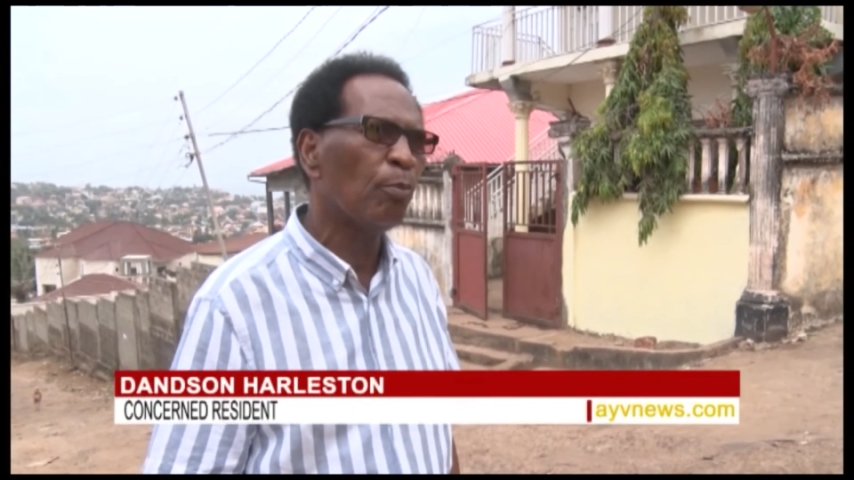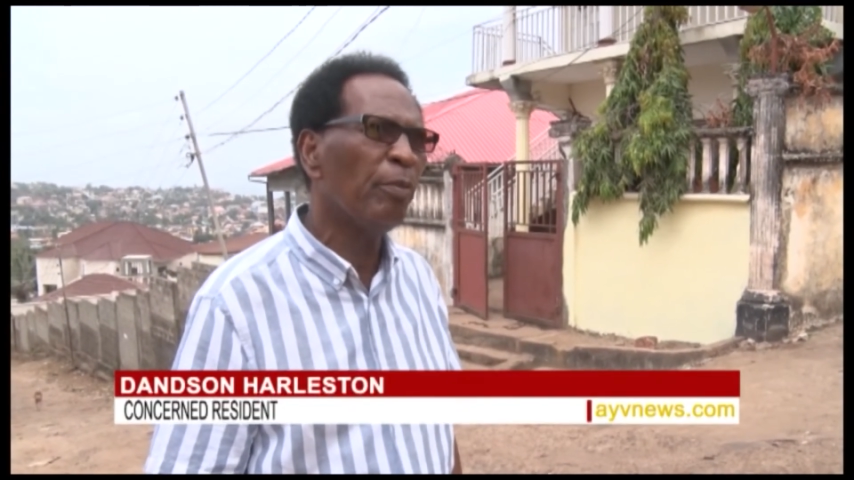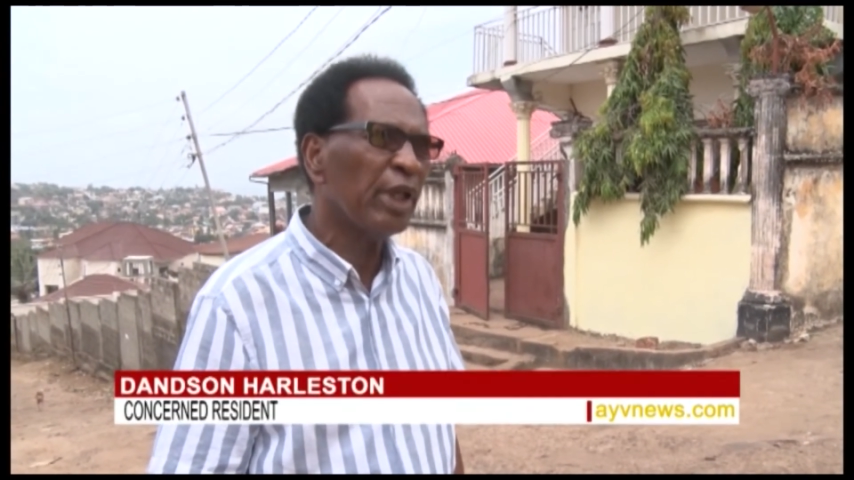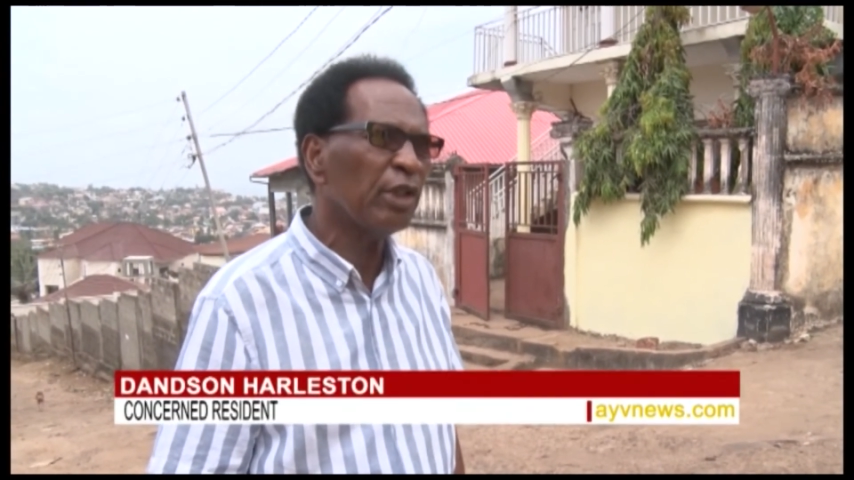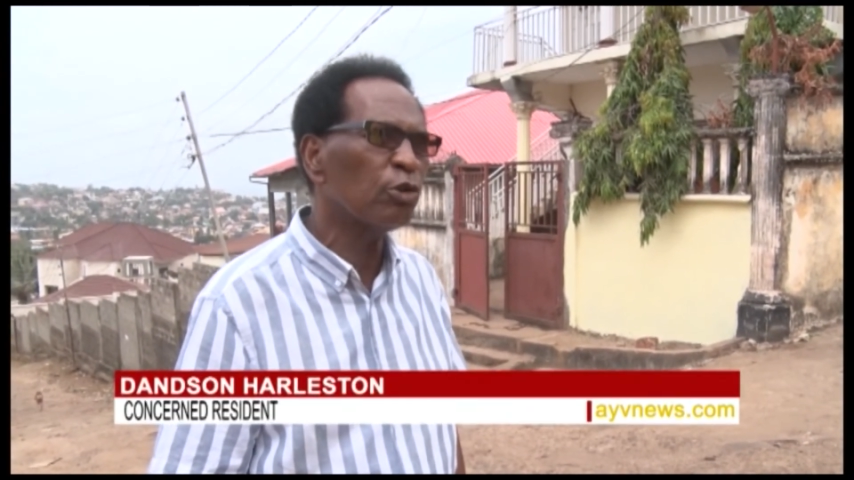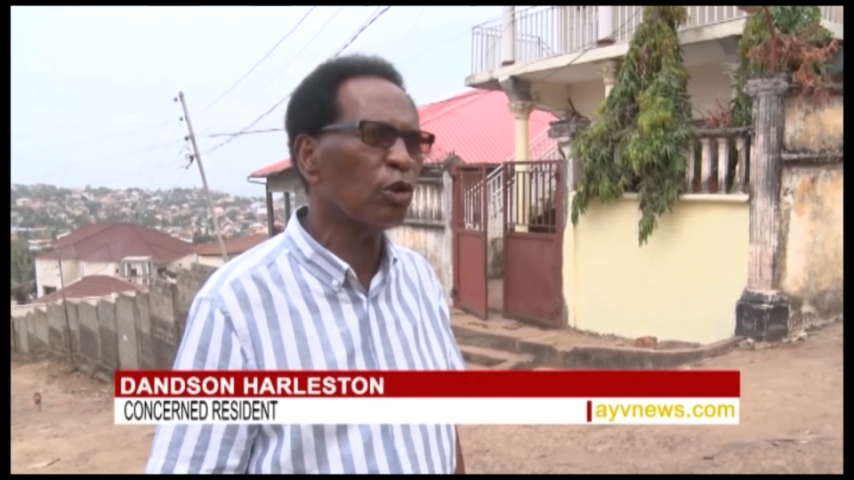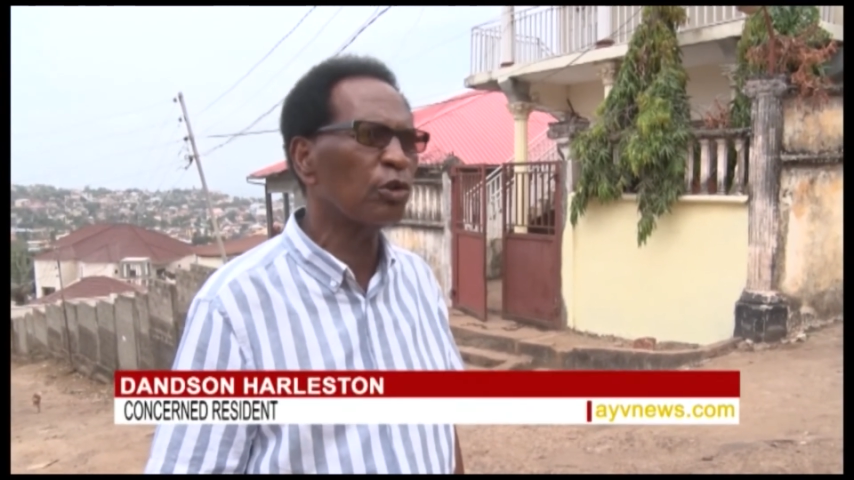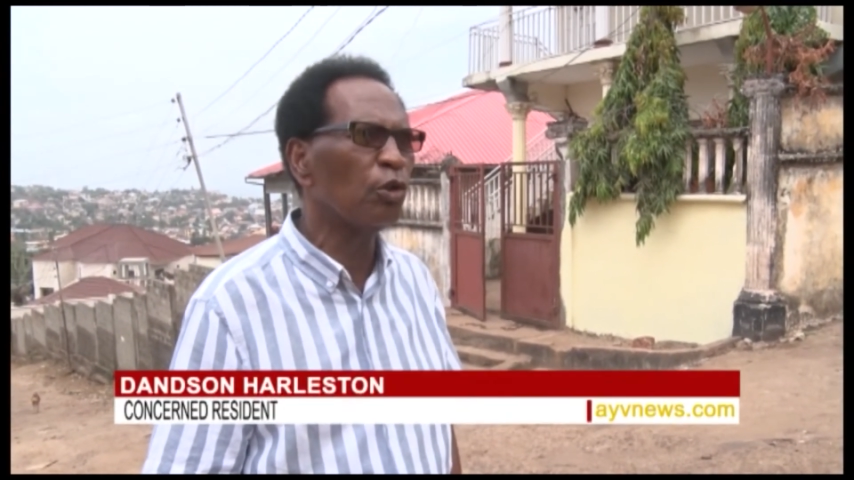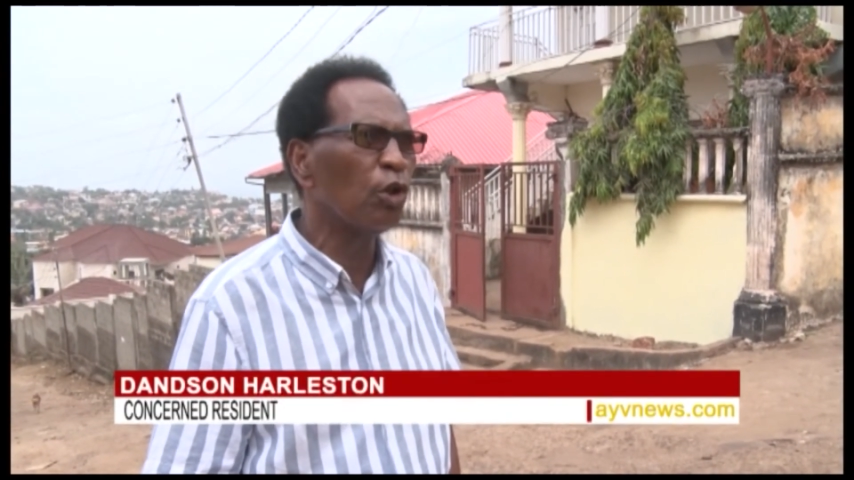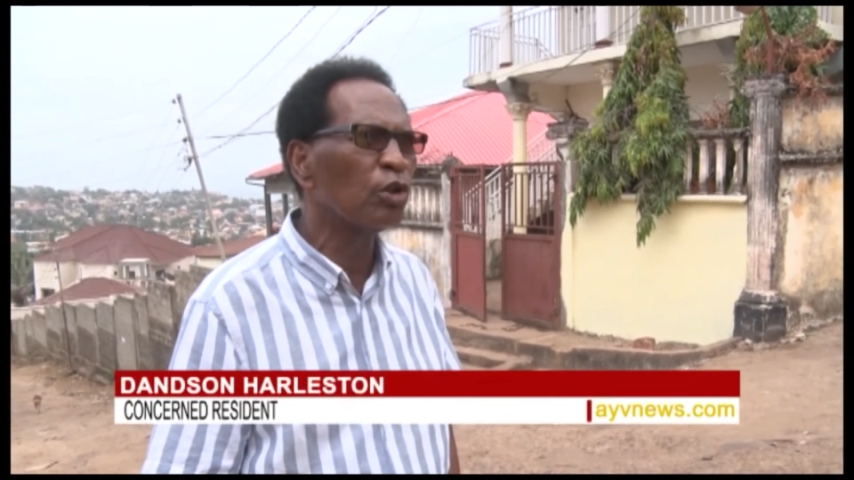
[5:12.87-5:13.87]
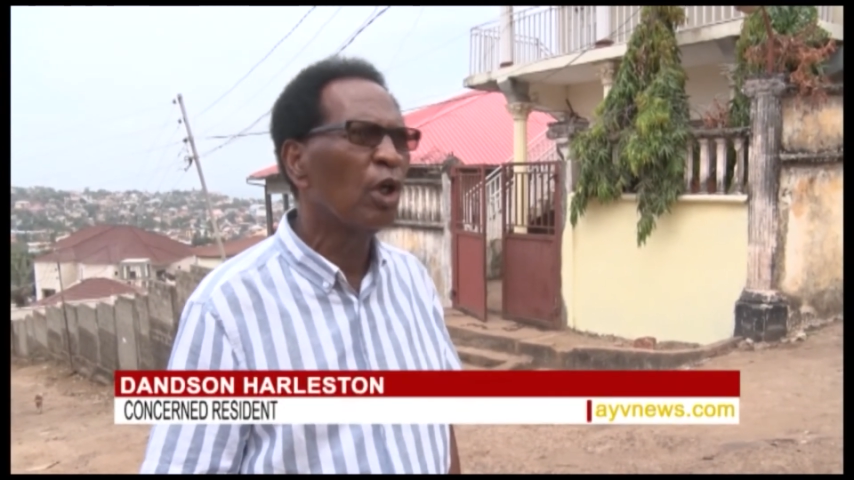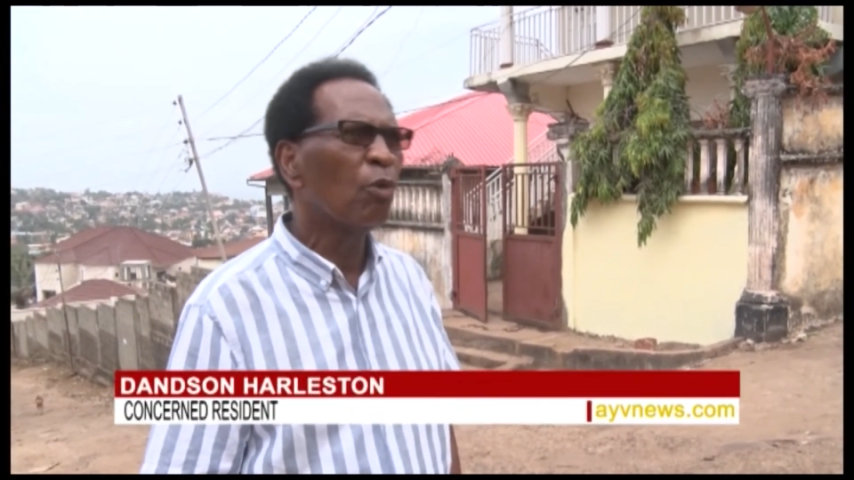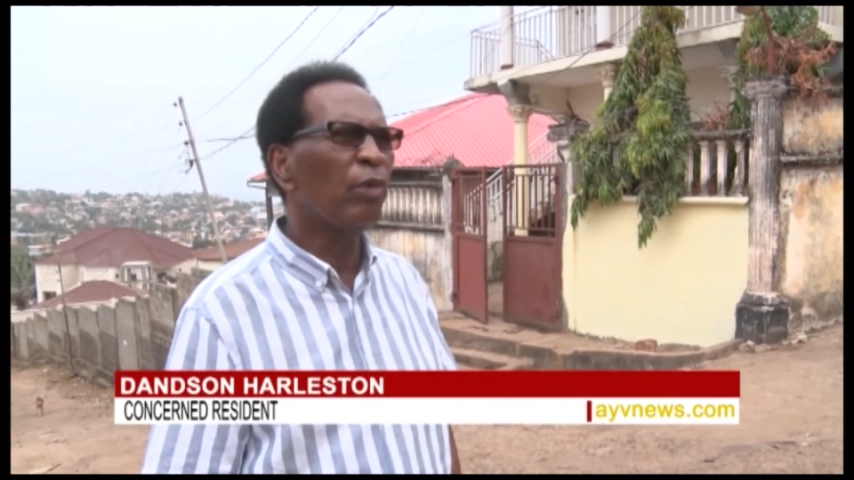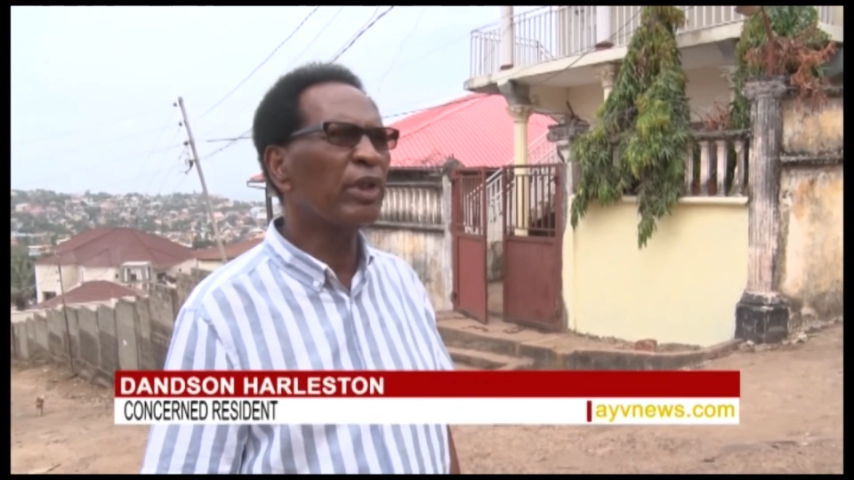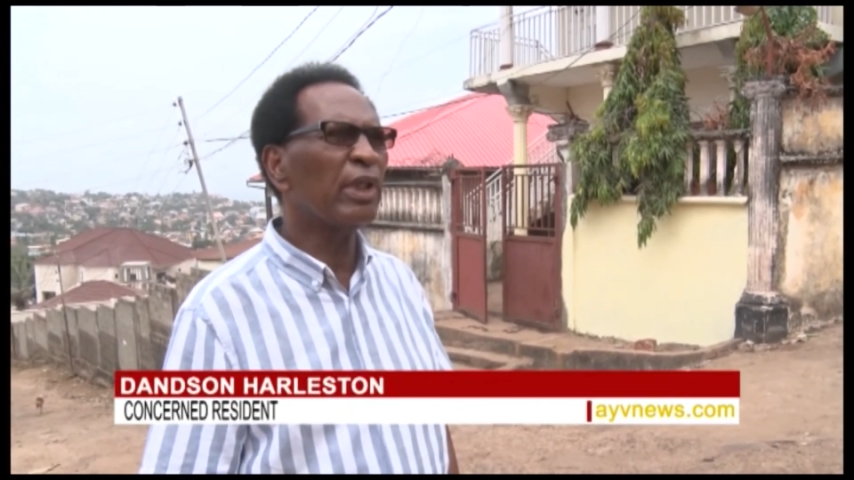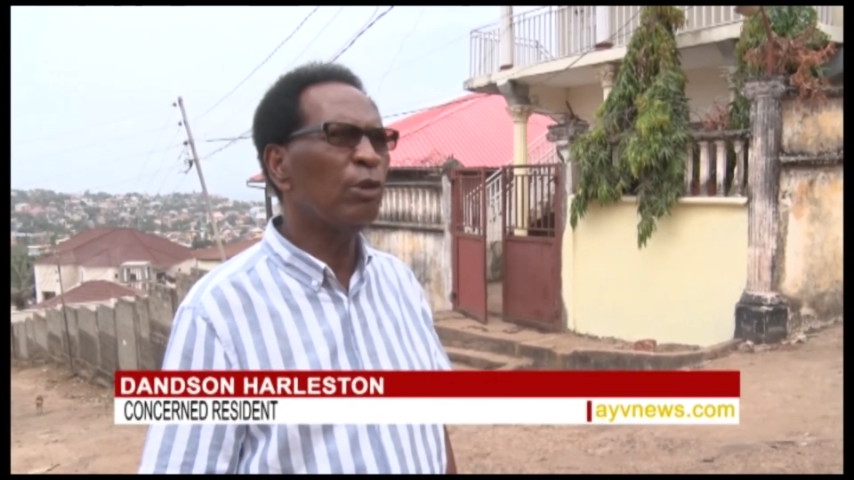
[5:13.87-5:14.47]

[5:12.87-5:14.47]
making such noise with